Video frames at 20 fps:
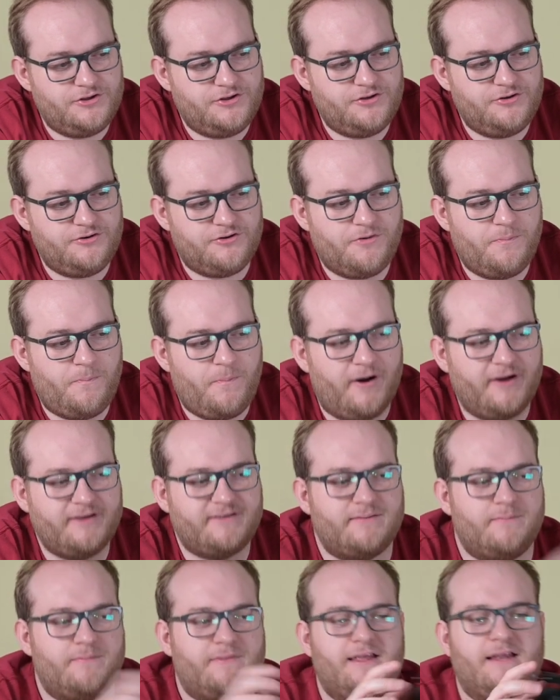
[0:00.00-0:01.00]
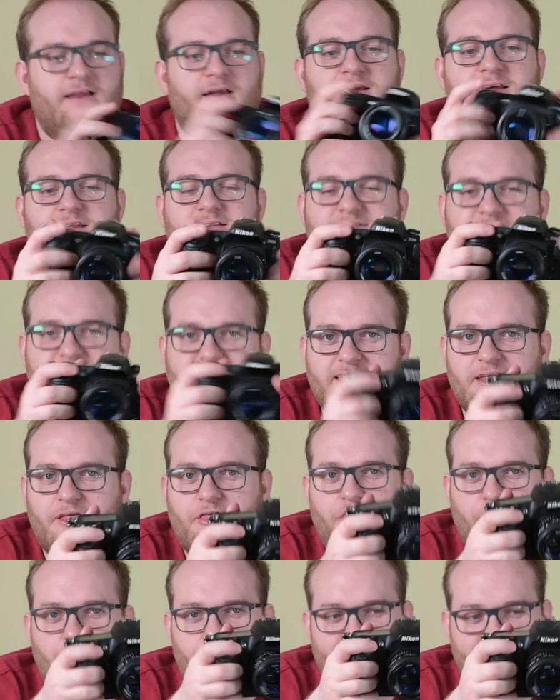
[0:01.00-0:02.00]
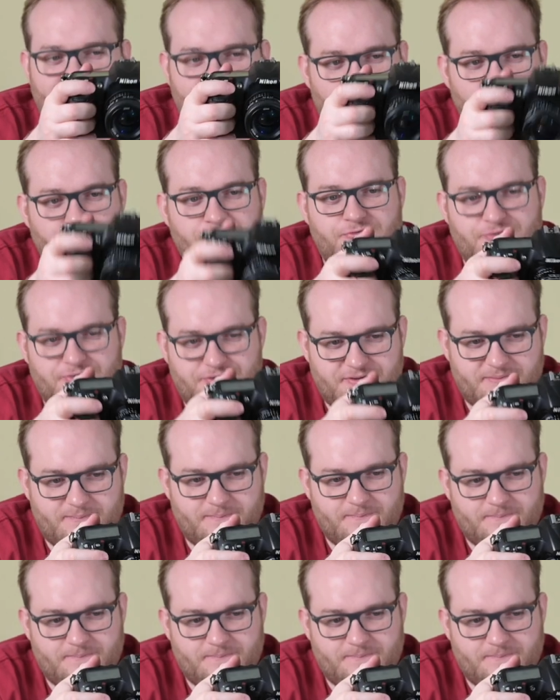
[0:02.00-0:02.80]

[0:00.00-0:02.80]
you could buy something like a D300.